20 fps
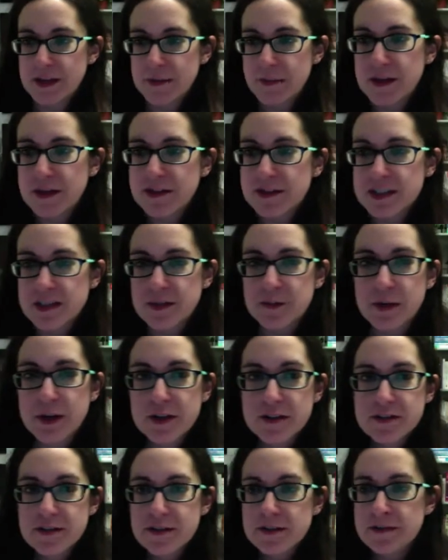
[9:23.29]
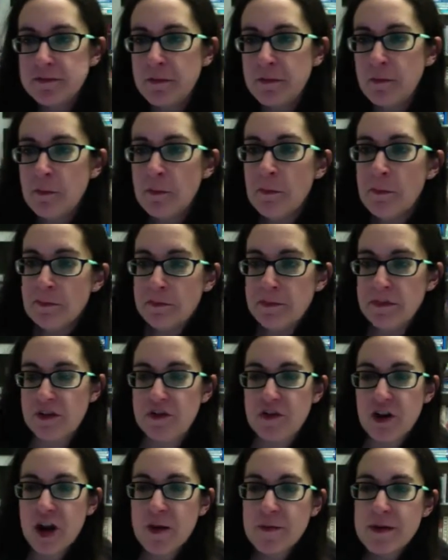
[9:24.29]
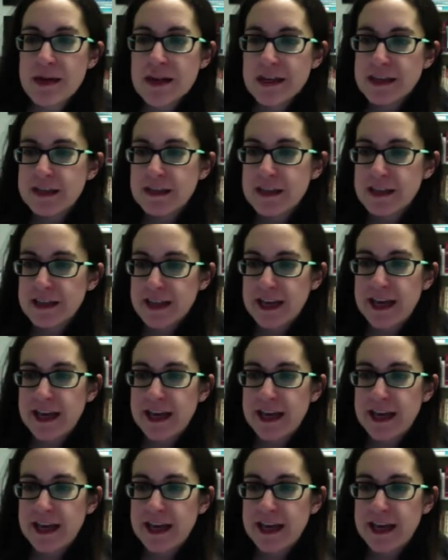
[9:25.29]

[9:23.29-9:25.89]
Appeal to the person, straw man,